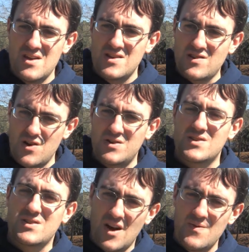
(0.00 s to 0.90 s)
started to
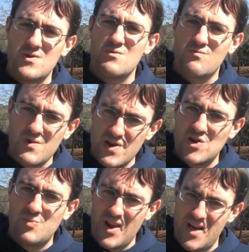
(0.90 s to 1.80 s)
discover
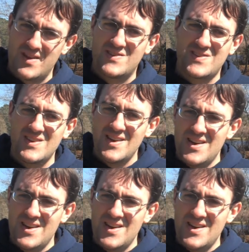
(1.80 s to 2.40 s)
real planets